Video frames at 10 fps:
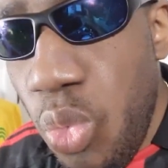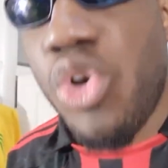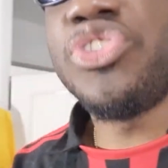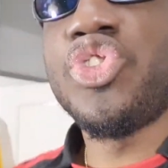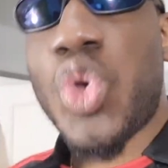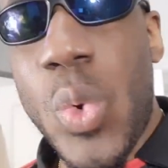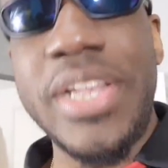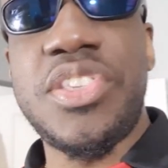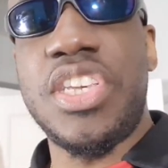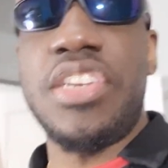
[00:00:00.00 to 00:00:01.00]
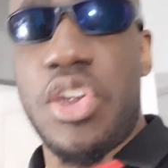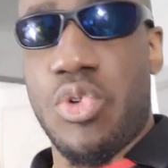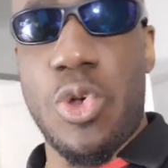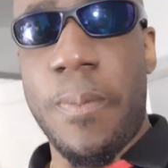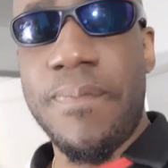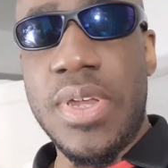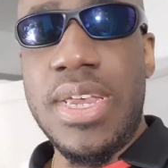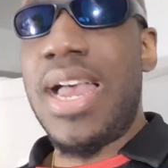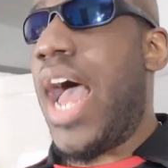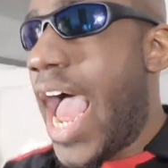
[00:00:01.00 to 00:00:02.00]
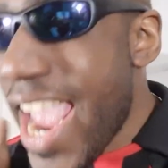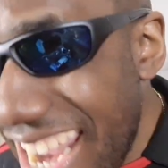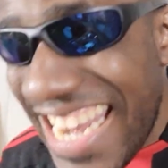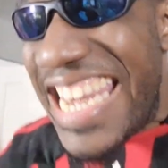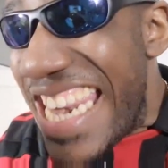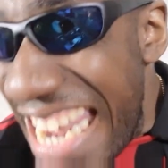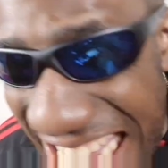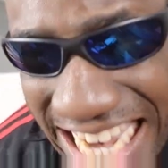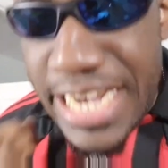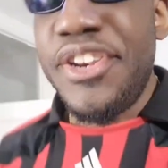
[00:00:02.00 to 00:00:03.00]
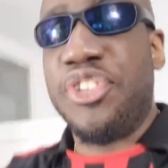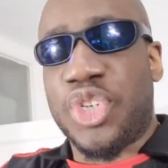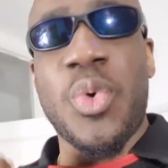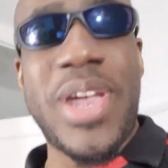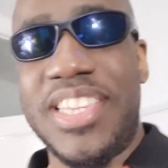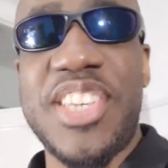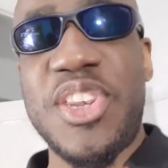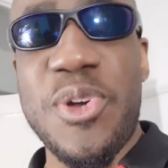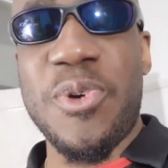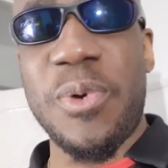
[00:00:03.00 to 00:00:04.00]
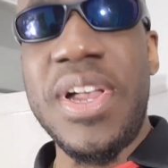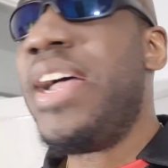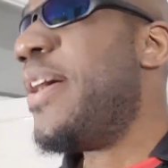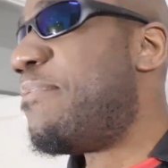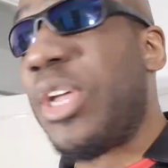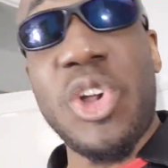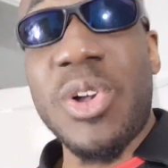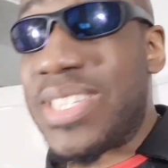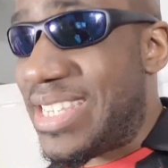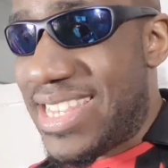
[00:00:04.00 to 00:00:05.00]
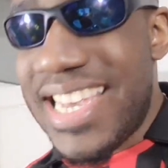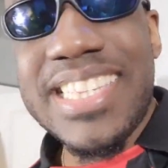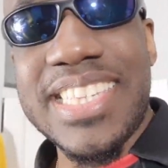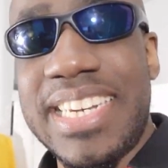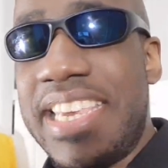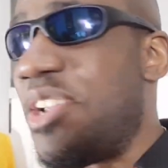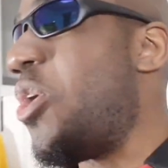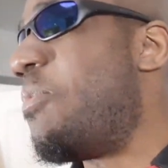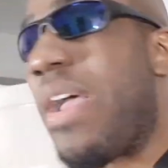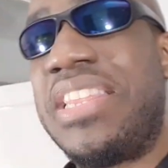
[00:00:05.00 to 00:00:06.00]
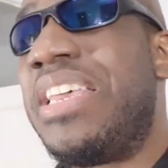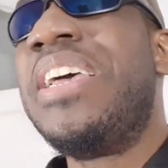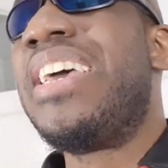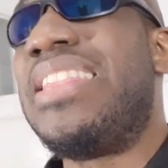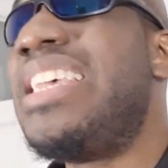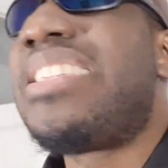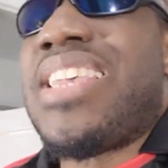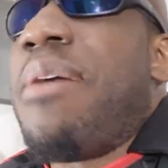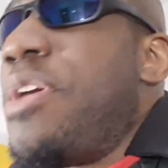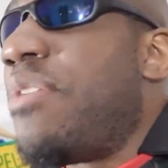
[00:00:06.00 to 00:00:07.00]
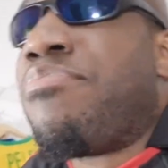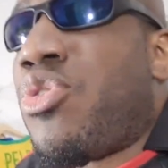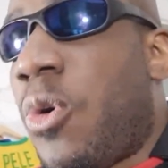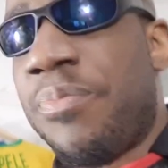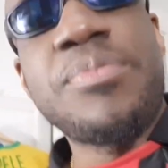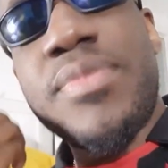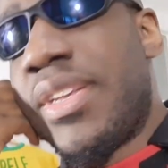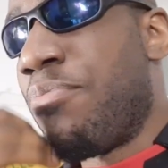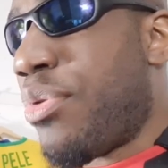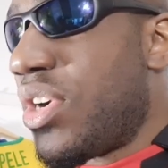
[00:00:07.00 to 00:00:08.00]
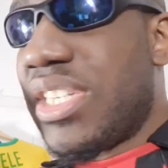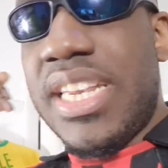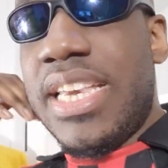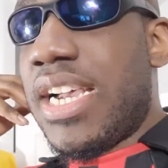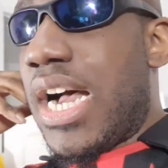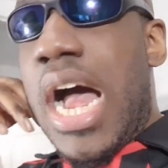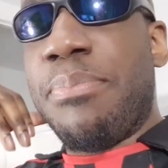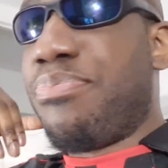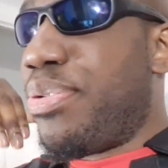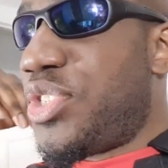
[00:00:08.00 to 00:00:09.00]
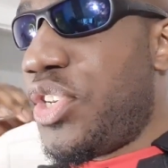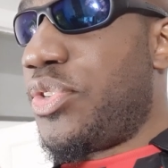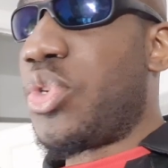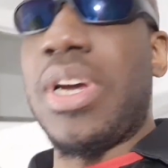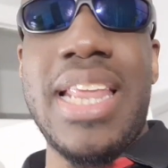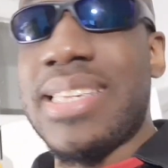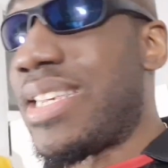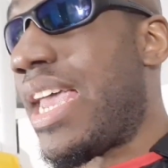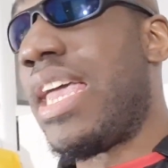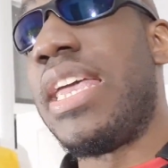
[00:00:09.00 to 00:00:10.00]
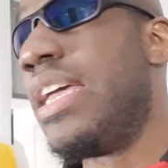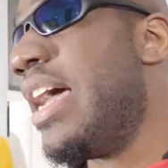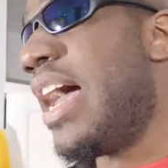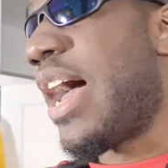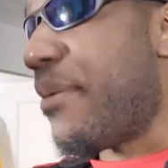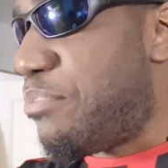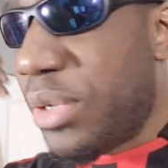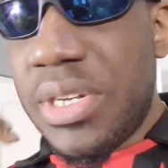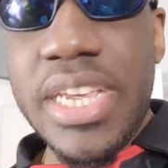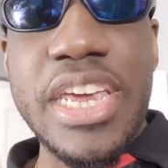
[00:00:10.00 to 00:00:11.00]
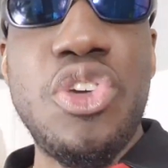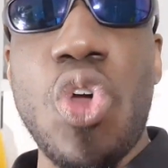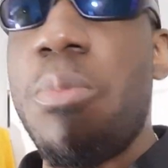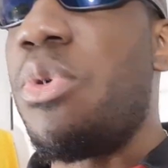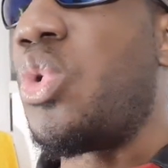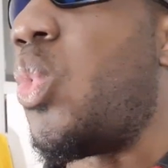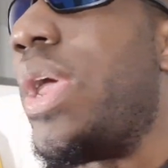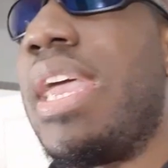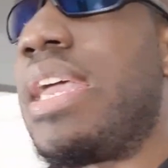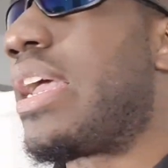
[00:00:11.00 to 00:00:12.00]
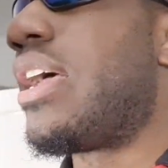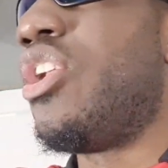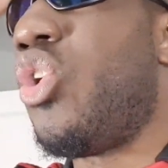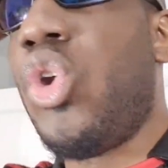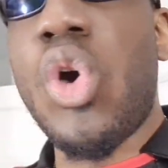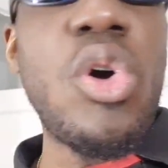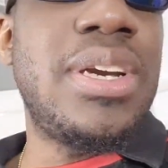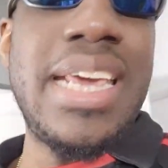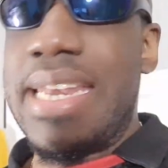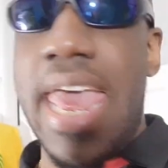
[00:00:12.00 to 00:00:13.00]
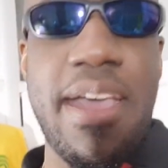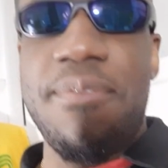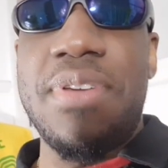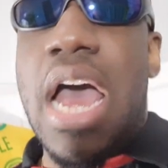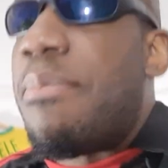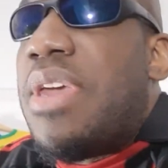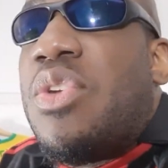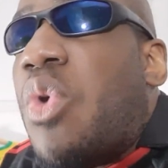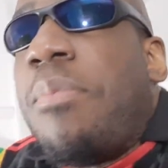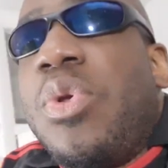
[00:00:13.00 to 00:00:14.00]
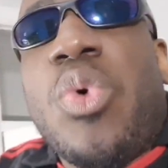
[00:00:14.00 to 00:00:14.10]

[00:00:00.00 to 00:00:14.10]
want 20 in euro. I need 20 in euro because this league, oh my, this, I mean, bro, Bundesliga, I'm putting into Class A. I'm building a Dortmund wing. Lord in heaven. I mean, I mean,